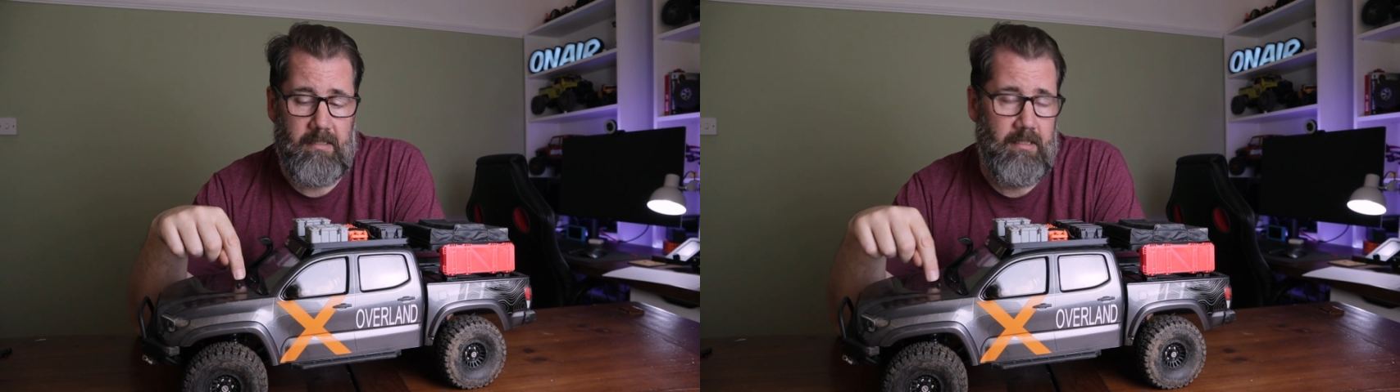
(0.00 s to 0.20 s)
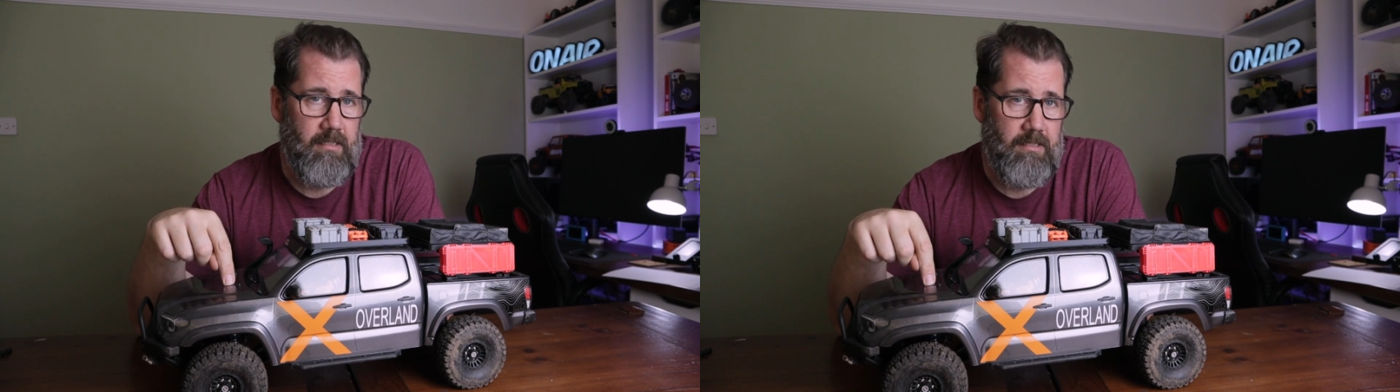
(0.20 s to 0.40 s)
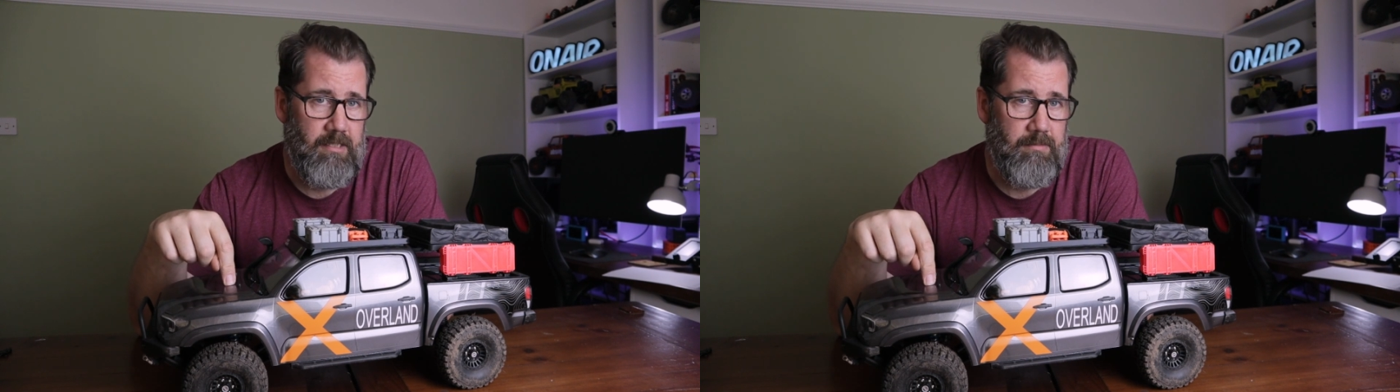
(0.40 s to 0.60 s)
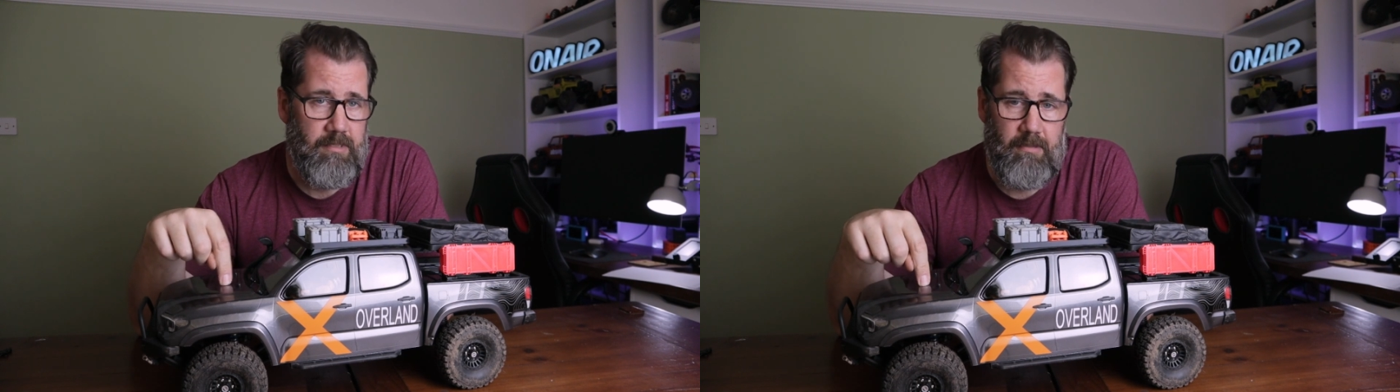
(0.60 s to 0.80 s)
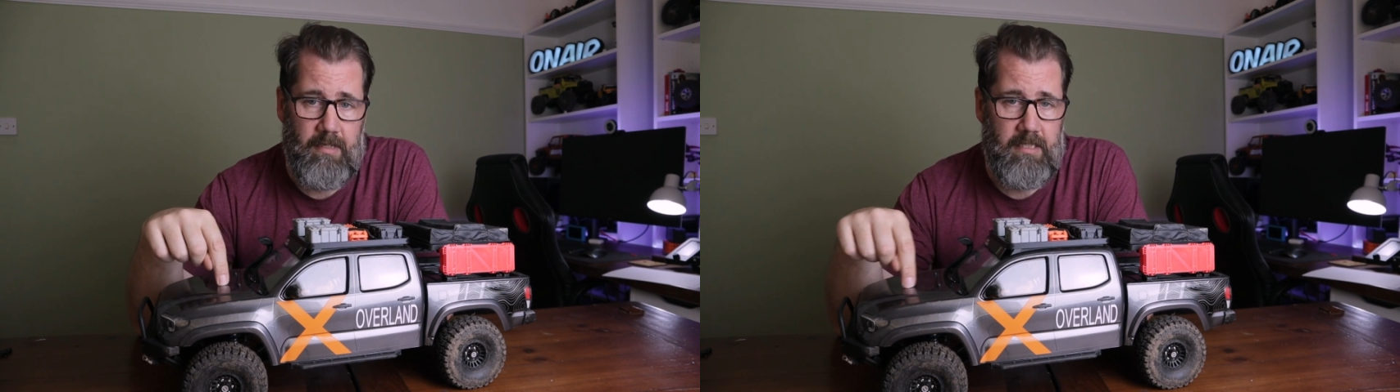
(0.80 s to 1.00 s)
I think they ship to
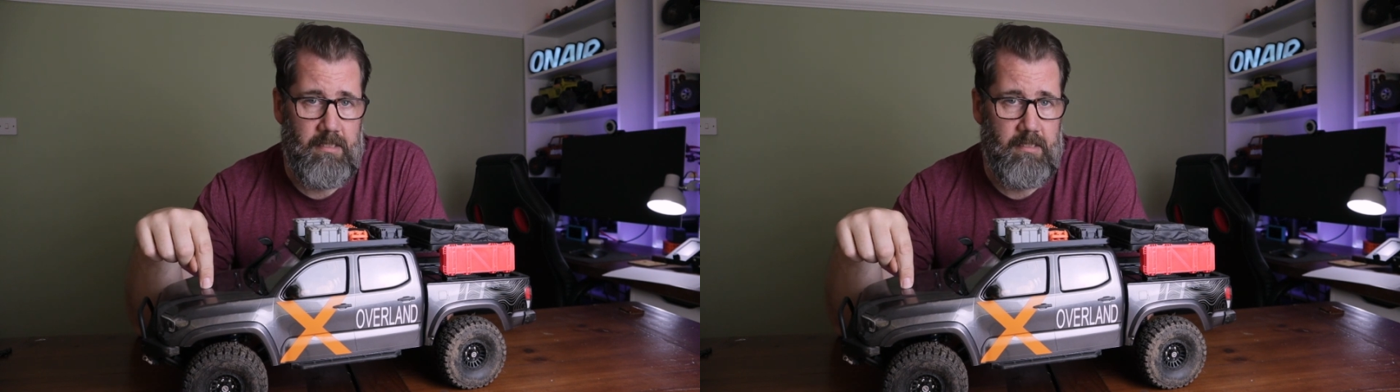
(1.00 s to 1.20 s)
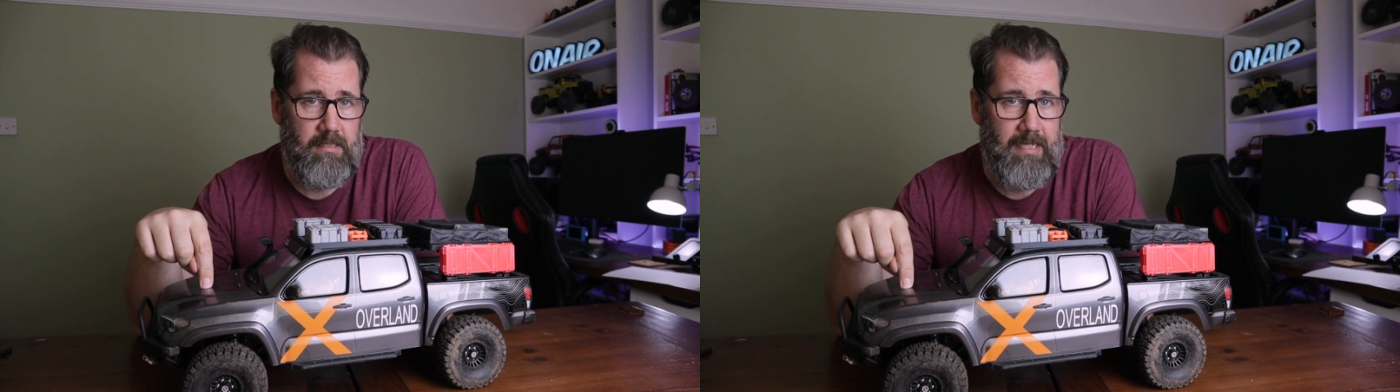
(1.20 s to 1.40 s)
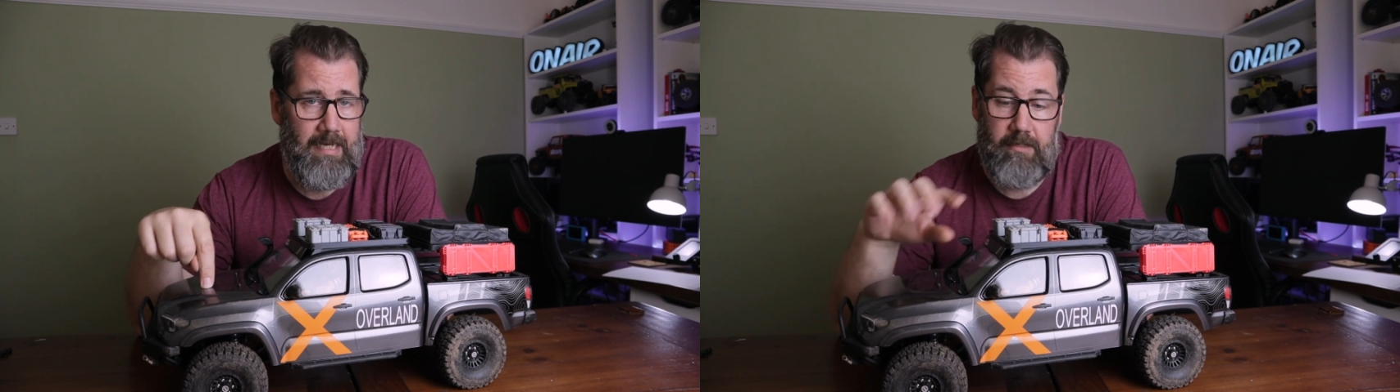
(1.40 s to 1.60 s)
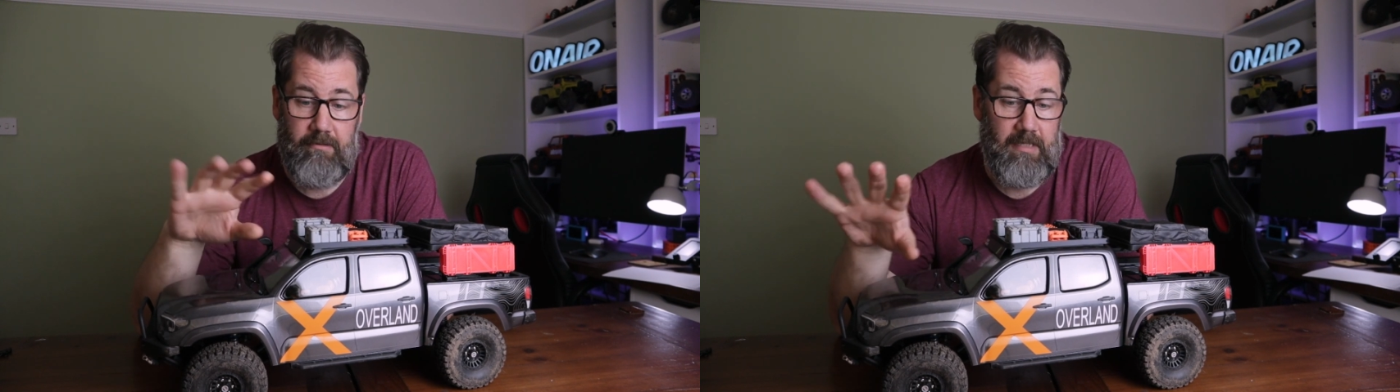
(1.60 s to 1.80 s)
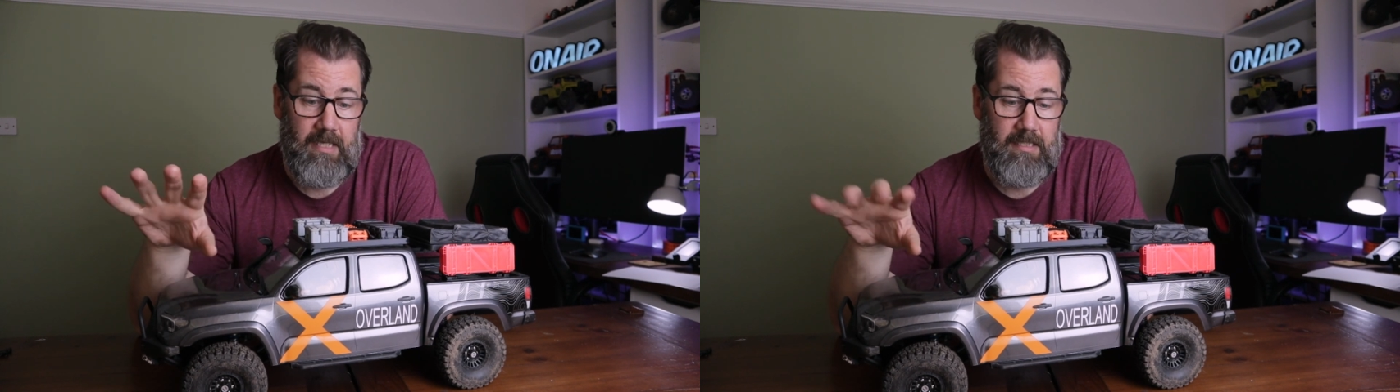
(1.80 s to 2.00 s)
the US and
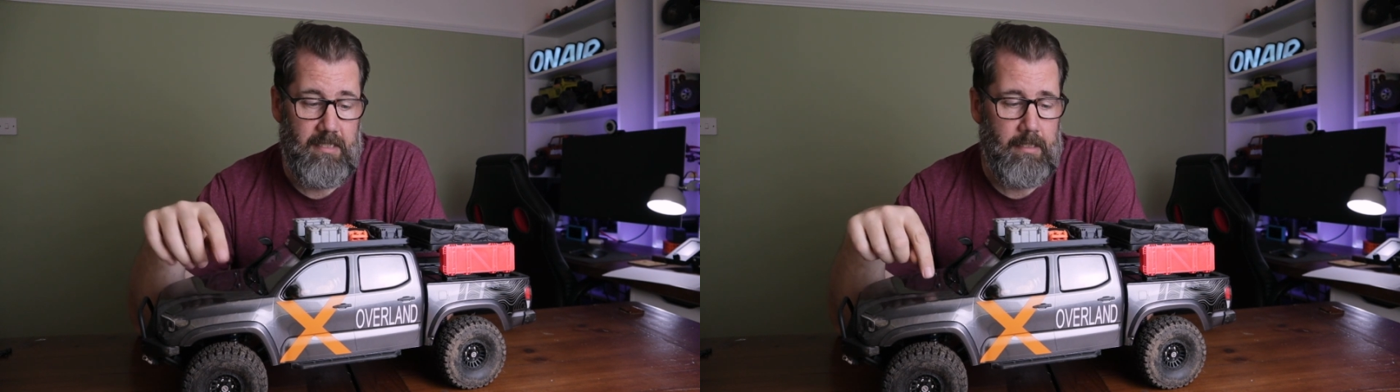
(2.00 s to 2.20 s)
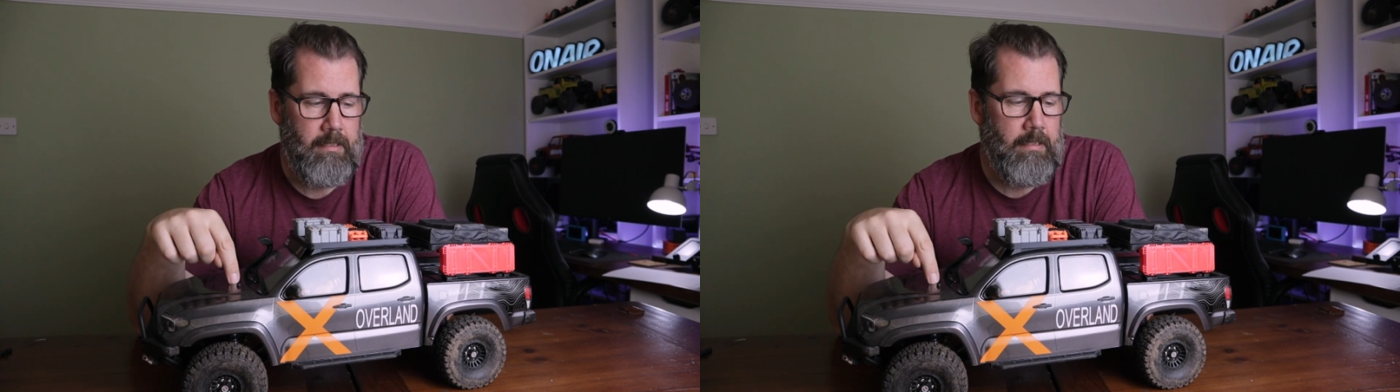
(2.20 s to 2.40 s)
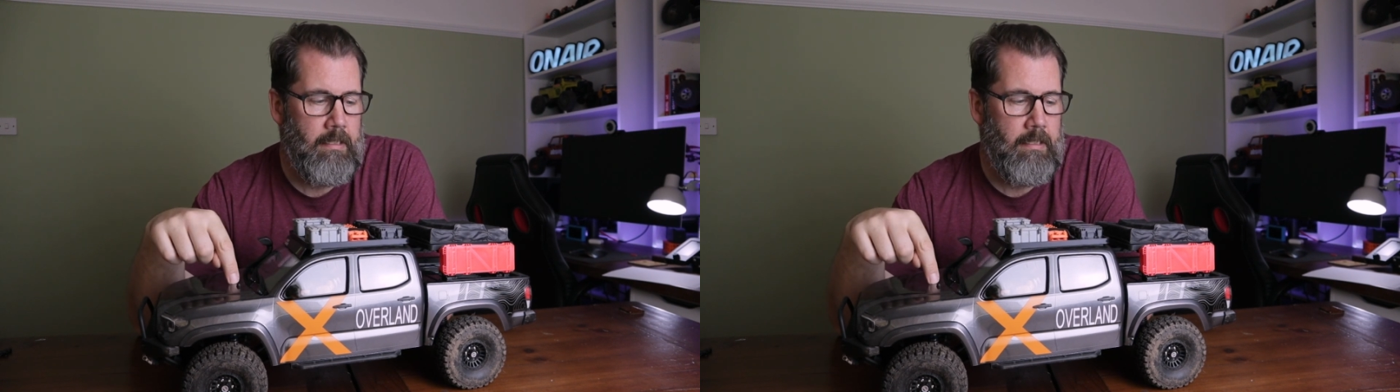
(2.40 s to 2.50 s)
Canada and that's it.